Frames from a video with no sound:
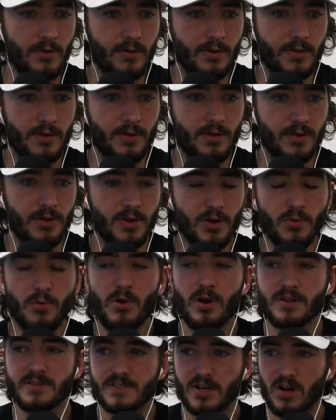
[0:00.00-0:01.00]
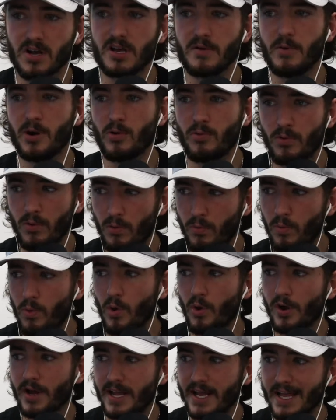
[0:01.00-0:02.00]
You want to talk about
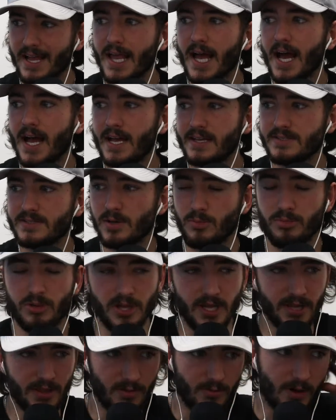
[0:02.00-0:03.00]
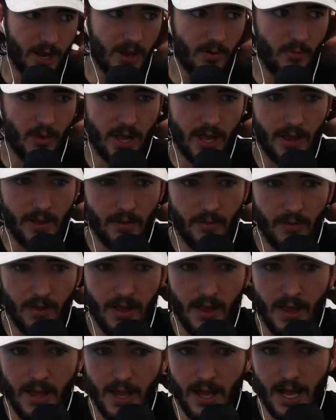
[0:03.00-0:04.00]
rewarding guys who play the right way.
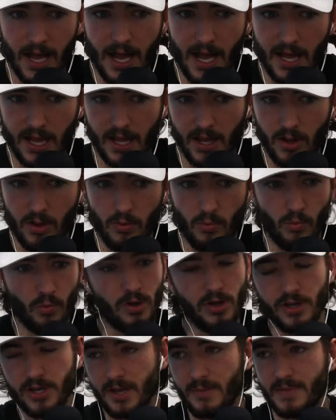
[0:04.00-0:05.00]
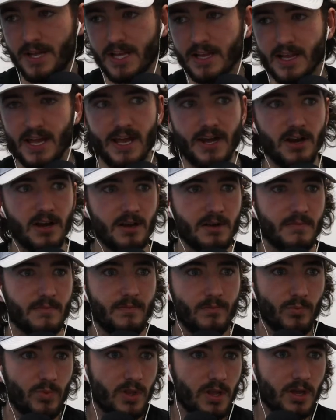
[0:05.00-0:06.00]
William Nylander,
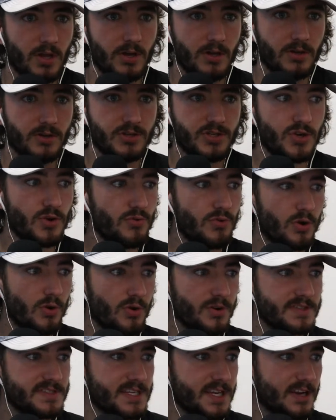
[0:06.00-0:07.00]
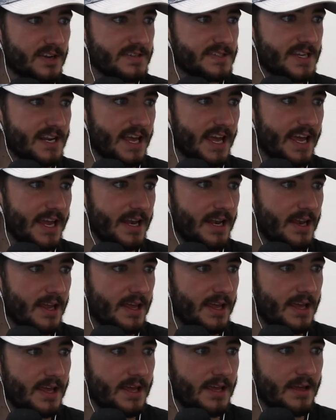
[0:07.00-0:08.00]
2 goals here tonight.
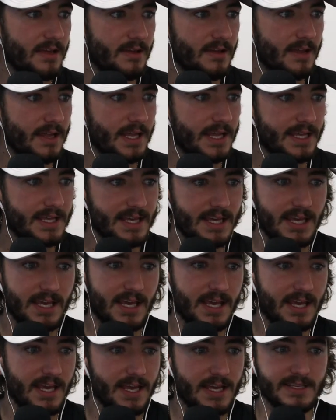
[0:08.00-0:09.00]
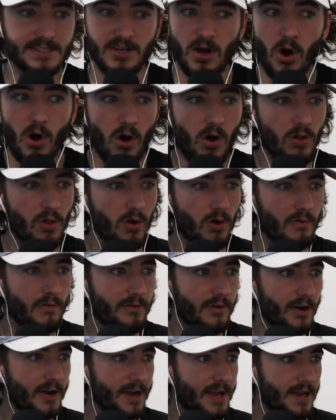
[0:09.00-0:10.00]
He is all
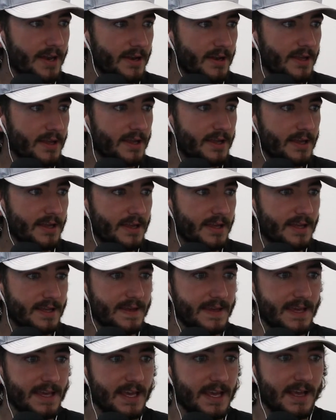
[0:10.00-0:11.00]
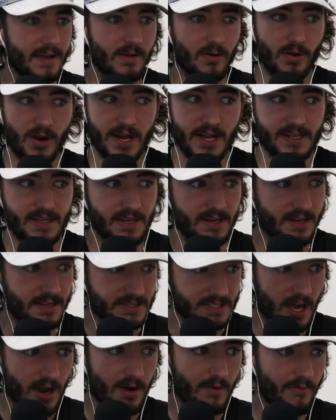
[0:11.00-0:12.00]
over it. He created a
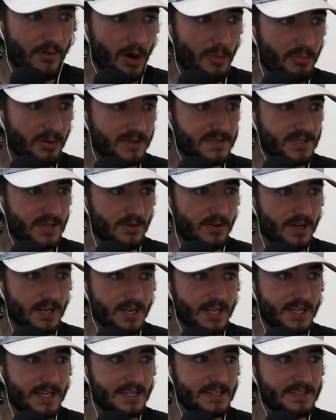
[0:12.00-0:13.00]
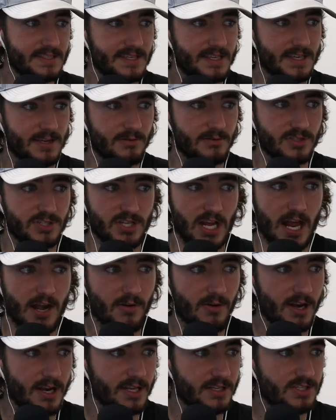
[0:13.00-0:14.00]
ton of opportunities. He was
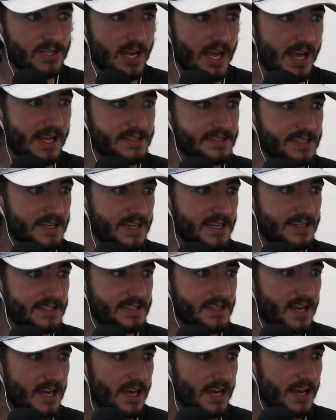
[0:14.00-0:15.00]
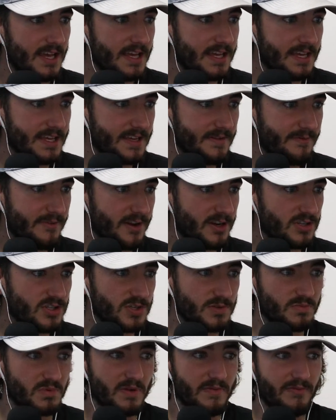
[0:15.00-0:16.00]
generating chances. He finishes
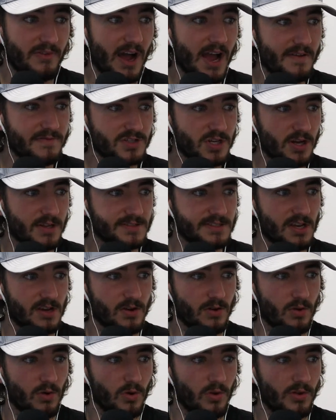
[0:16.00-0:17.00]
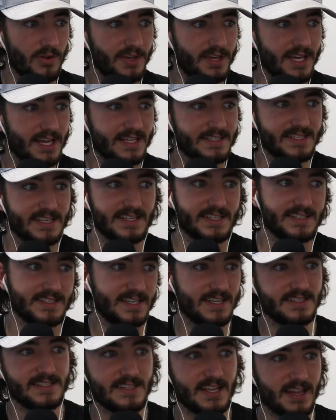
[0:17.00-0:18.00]
with 5 shots on goal. He gets an
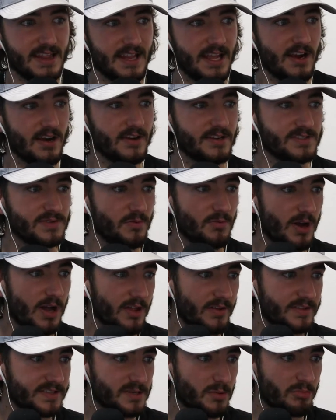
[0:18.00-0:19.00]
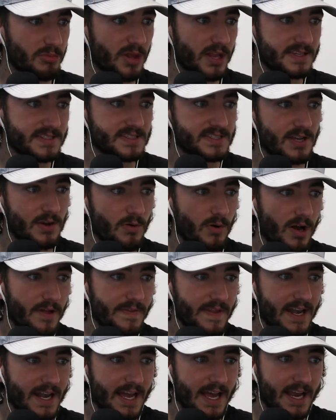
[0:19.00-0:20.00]
assist in there as well. He's a +2 on the
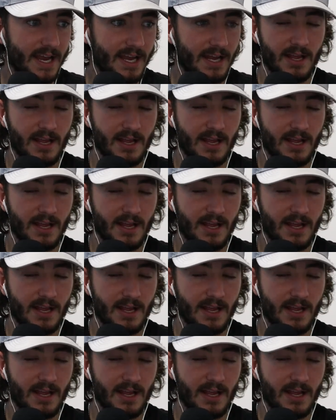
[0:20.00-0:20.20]
night.